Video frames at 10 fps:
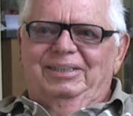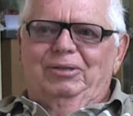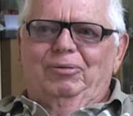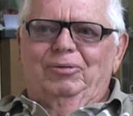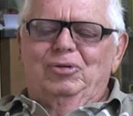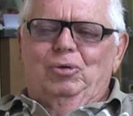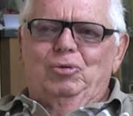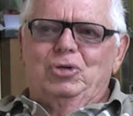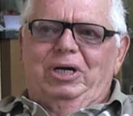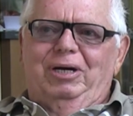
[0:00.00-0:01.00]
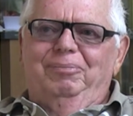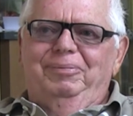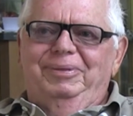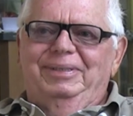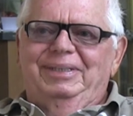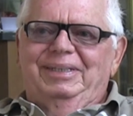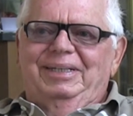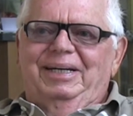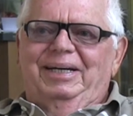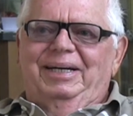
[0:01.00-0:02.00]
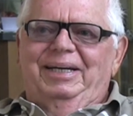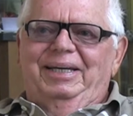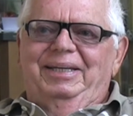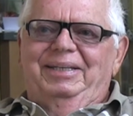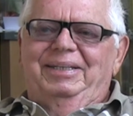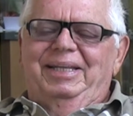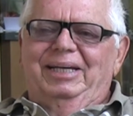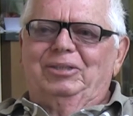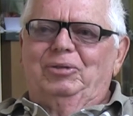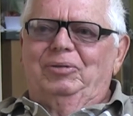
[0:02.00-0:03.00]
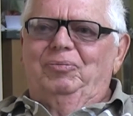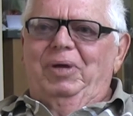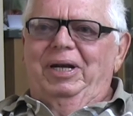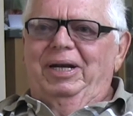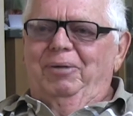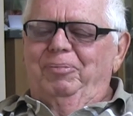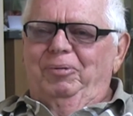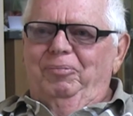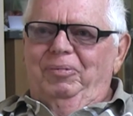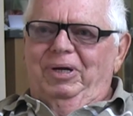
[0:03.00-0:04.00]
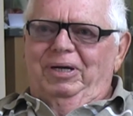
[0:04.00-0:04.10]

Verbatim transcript: so there was no job. I next ended up in